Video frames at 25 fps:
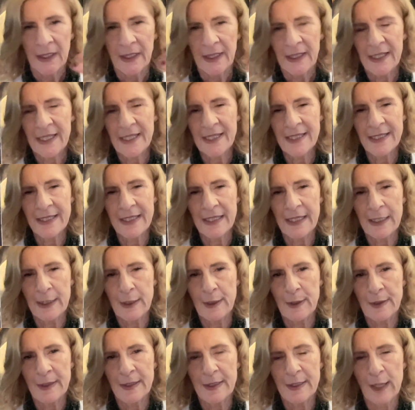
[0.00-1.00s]
This
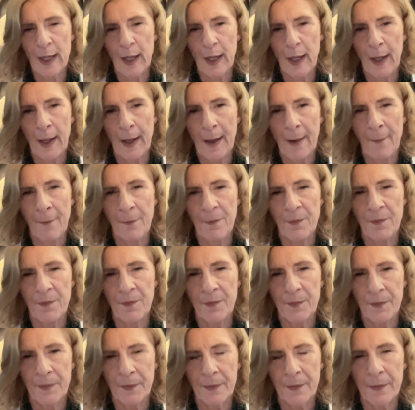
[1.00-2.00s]
is,
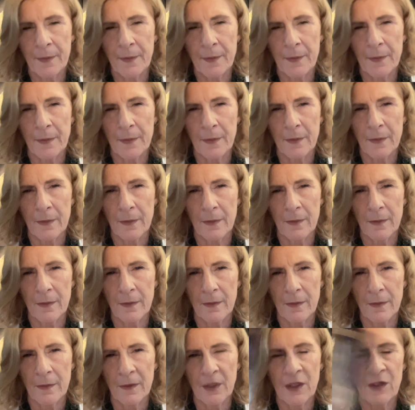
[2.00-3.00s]

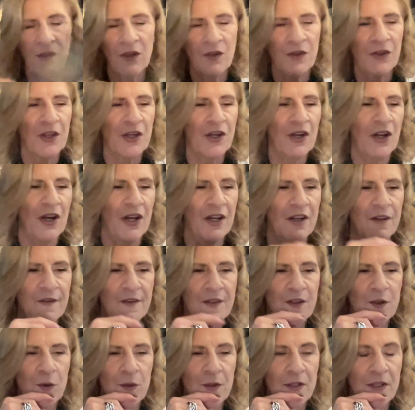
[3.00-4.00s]
not the Nine of
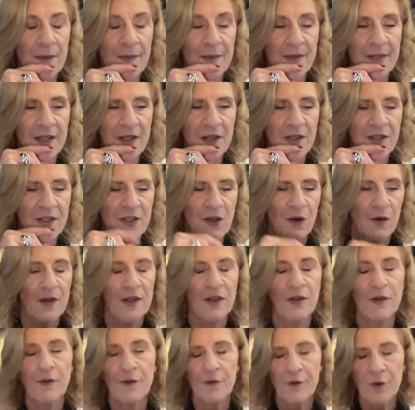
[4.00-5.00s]
Swords, I'm so sorry,
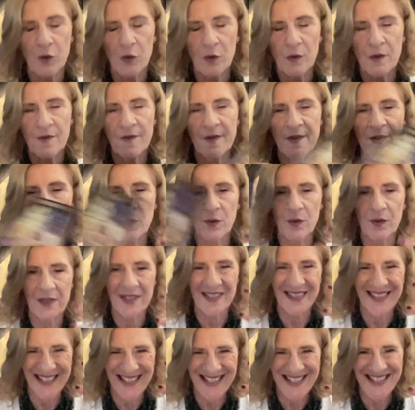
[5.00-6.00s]
the Four of
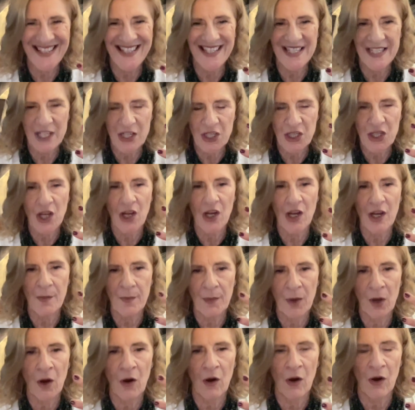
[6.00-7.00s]
Swords. This is a
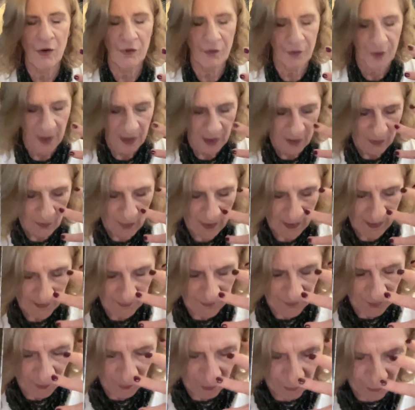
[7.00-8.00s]
time of
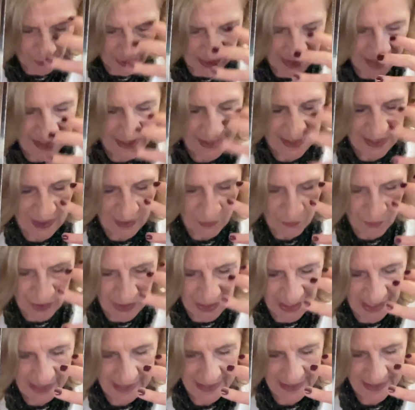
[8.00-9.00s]
rest and
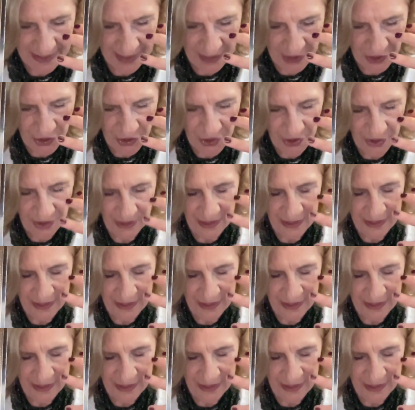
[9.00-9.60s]
relaxation.